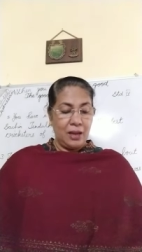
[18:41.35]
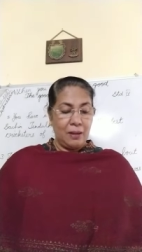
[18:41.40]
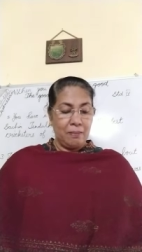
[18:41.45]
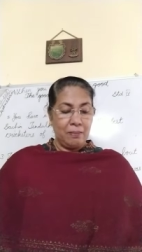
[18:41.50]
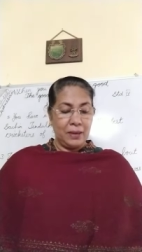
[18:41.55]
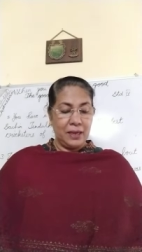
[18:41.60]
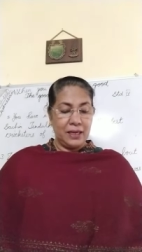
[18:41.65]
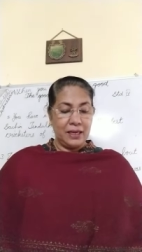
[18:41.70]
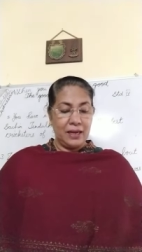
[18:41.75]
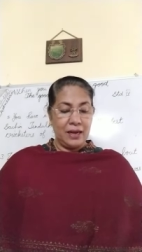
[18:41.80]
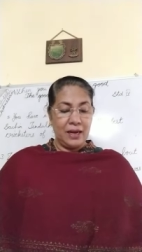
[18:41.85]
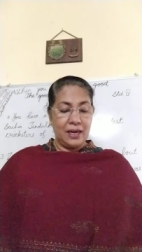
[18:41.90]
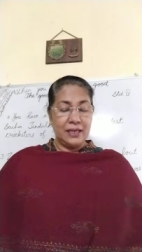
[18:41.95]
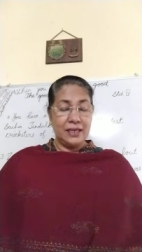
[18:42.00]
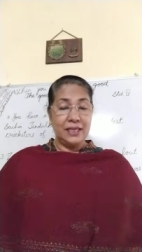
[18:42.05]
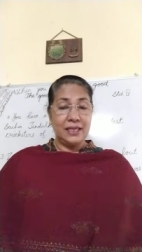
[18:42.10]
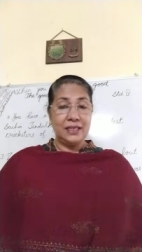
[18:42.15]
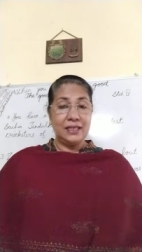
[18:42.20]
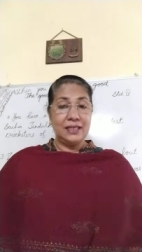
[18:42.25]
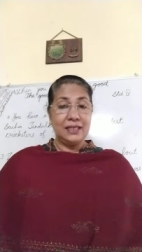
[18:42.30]
My
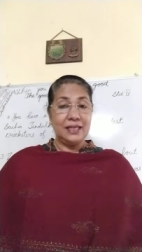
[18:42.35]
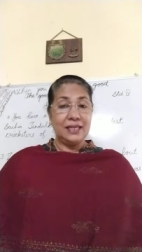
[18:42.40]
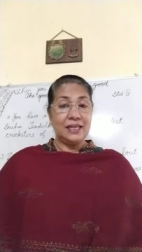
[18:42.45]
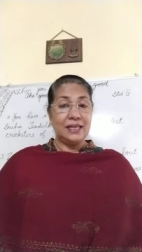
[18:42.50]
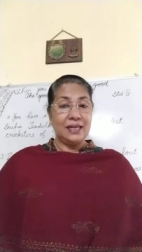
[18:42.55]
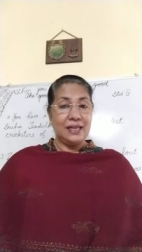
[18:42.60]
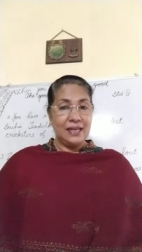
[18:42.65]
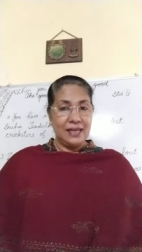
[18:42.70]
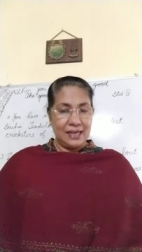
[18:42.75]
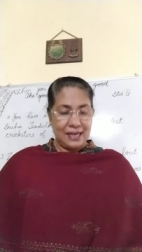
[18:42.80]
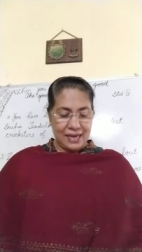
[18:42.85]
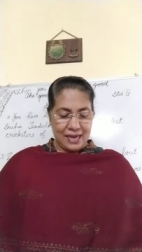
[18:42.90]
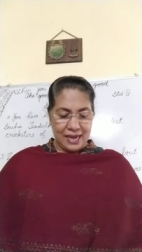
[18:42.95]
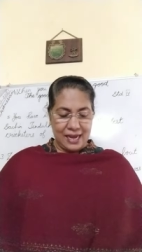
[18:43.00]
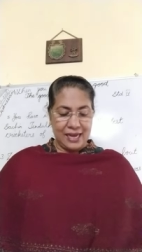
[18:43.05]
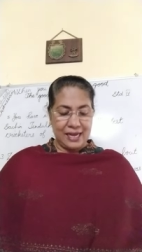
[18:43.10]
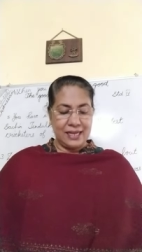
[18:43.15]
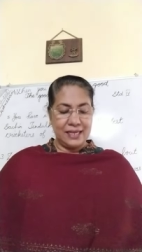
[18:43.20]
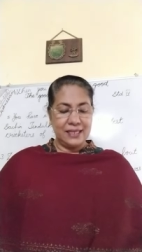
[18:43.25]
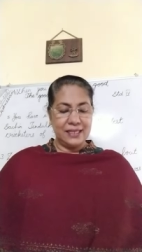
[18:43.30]
garden
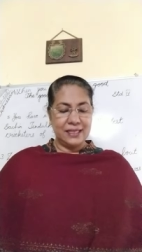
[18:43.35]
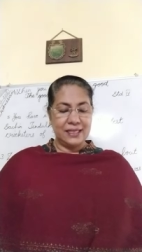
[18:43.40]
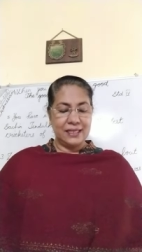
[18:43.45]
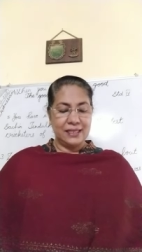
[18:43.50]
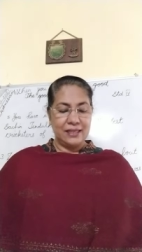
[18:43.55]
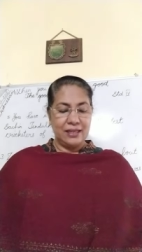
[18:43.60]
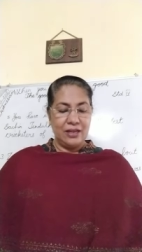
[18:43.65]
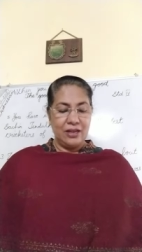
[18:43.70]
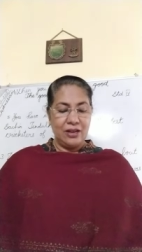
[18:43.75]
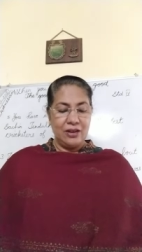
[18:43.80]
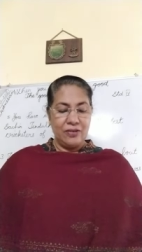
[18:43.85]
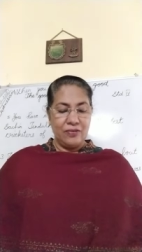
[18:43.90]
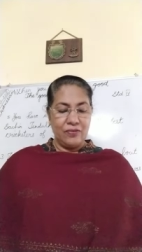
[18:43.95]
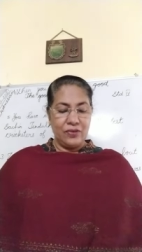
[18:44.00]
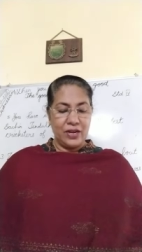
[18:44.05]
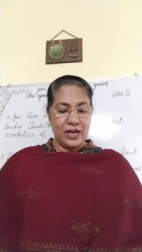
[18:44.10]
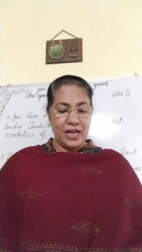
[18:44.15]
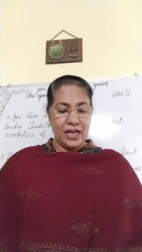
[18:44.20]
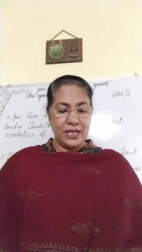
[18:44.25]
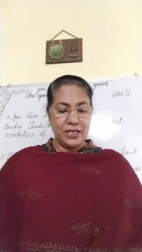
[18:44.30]
has
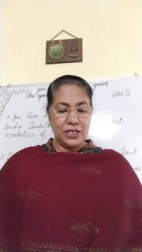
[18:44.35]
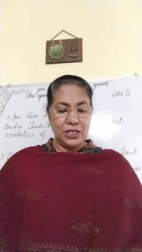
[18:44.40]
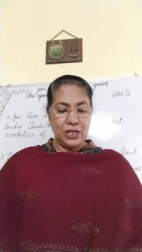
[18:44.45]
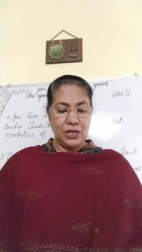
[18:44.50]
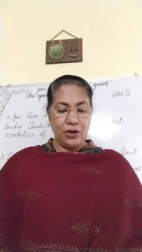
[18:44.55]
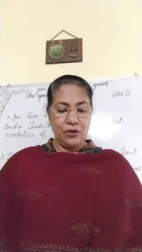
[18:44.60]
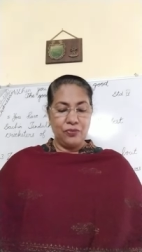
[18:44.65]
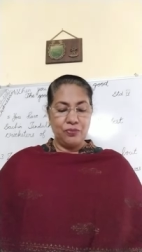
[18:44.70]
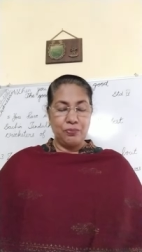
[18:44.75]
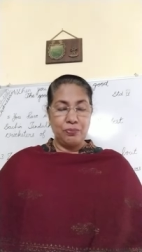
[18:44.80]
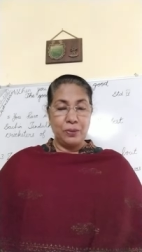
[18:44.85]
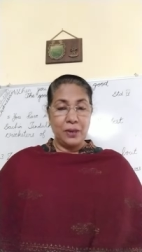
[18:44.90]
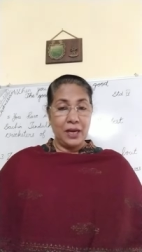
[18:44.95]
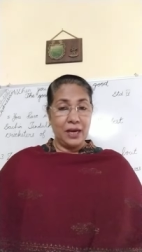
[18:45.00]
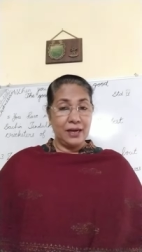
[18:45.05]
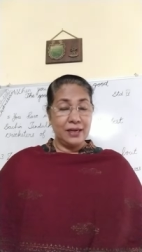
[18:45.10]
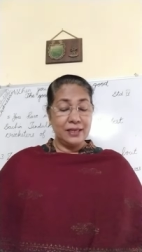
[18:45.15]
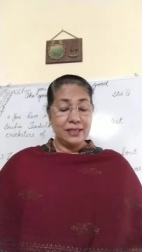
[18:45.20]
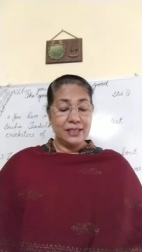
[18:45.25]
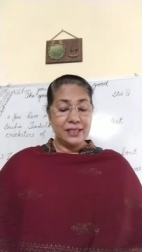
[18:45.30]
variety of
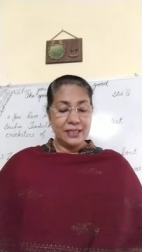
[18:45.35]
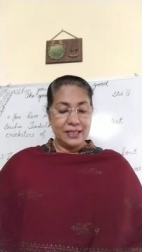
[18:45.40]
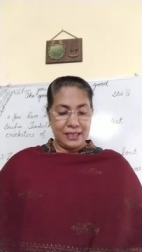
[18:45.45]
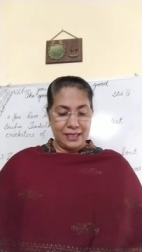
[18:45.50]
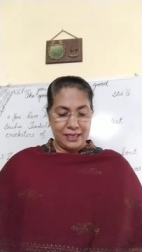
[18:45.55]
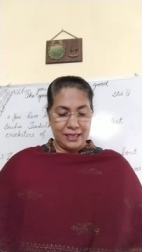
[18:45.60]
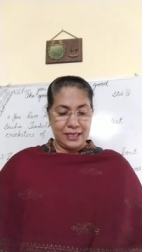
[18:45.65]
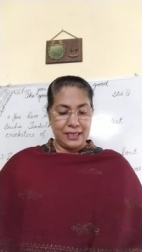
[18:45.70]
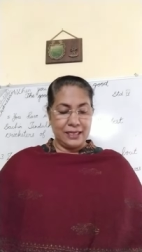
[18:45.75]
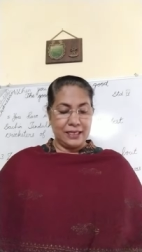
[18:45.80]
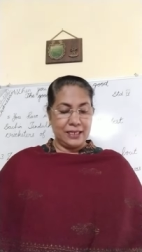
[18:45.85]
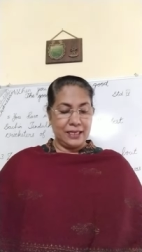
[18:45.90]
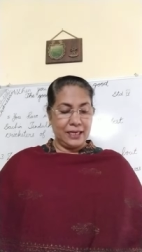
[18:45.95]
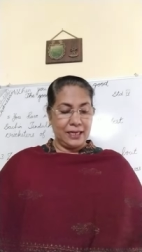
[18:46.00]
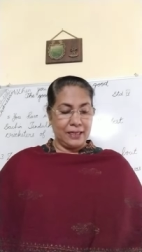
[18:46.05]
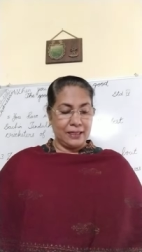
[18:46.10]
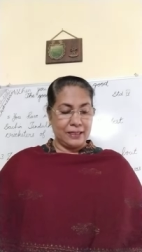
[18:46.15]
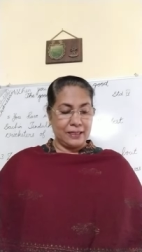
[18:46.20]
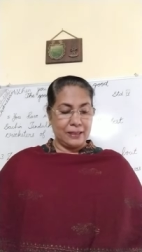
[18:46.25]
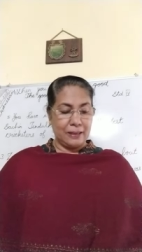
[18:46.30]
plants in it.
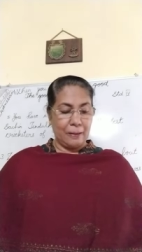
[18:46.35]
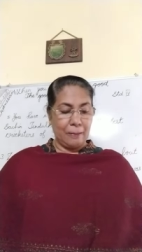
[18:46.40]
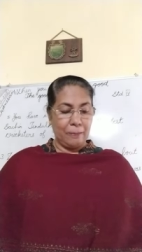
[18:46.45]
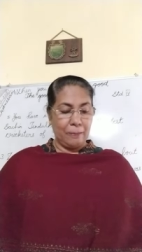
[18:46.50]
Yes.